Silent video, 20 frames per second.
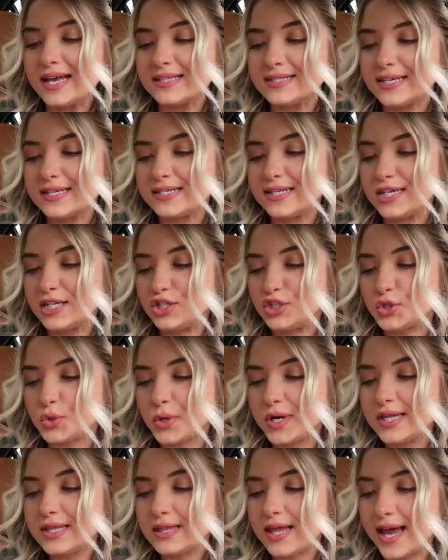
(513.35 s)
It says,
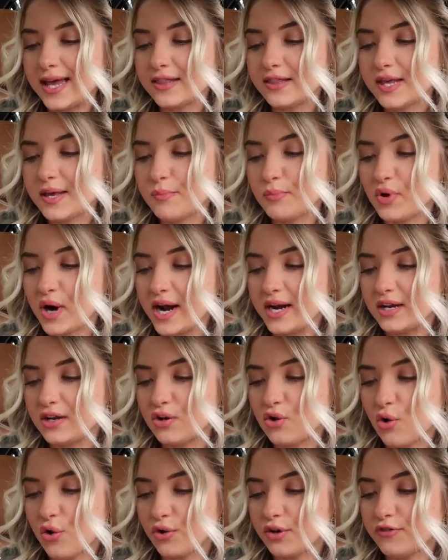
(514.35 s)
enjoy lightly
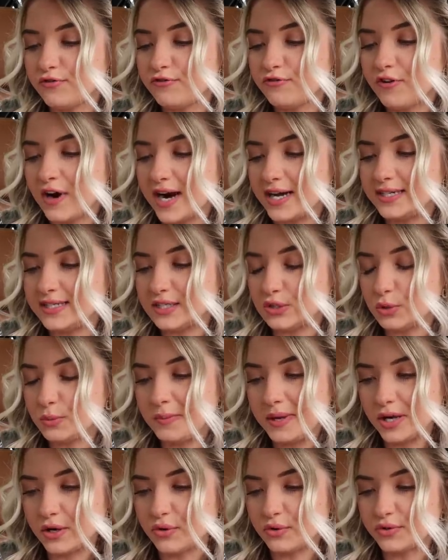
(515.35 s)
breaded golden fried dill
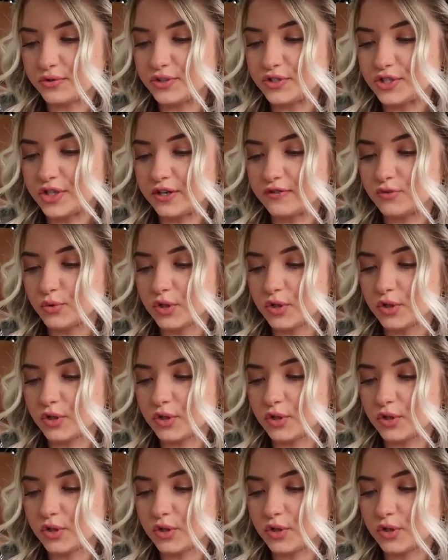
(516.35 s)
pickles served